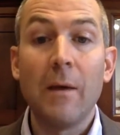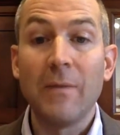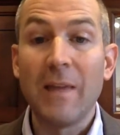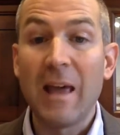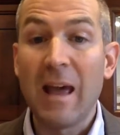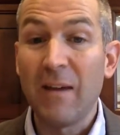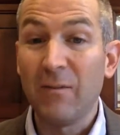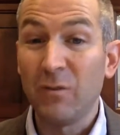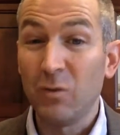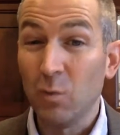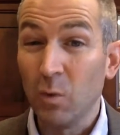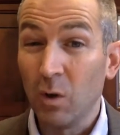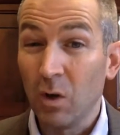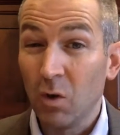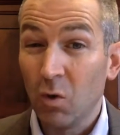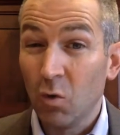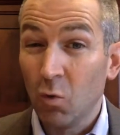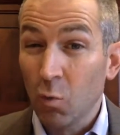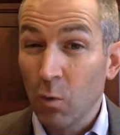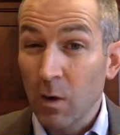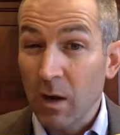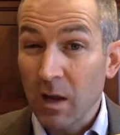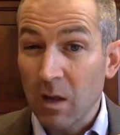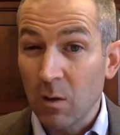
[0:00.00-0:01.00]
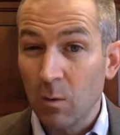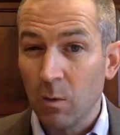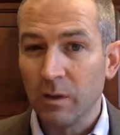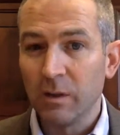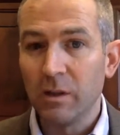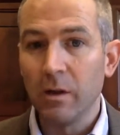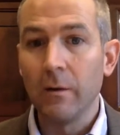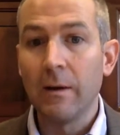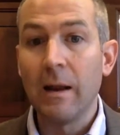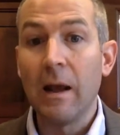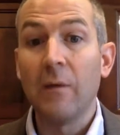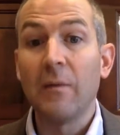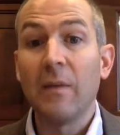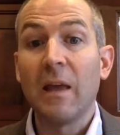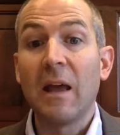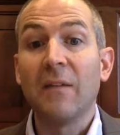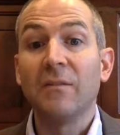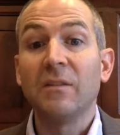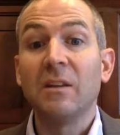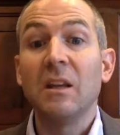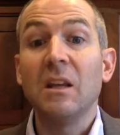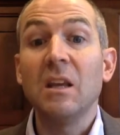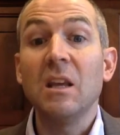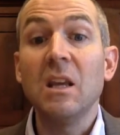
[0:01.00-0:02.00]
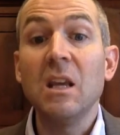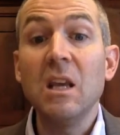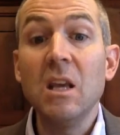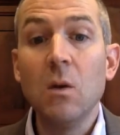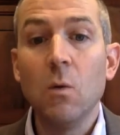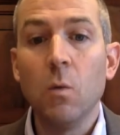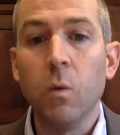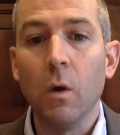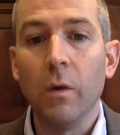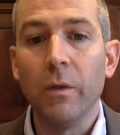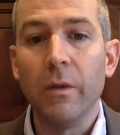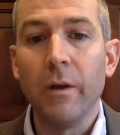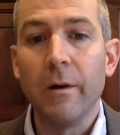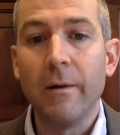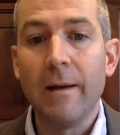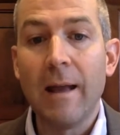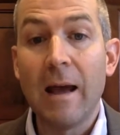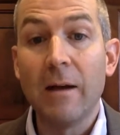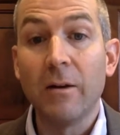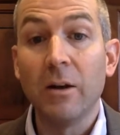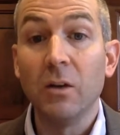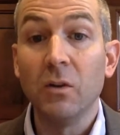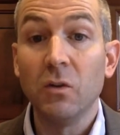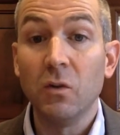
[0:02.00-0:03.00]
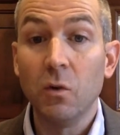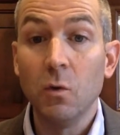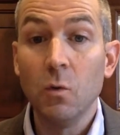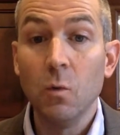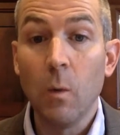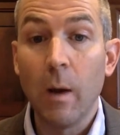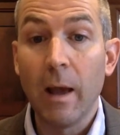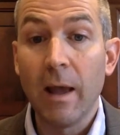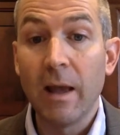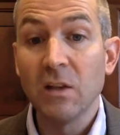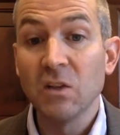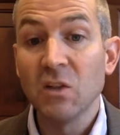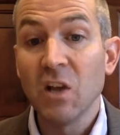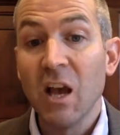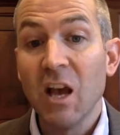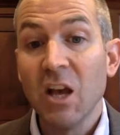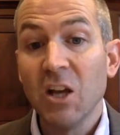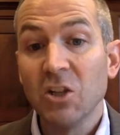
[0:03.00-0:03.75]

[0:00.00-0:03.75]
They have to agree with their noun. They have to equal their noun in two ways,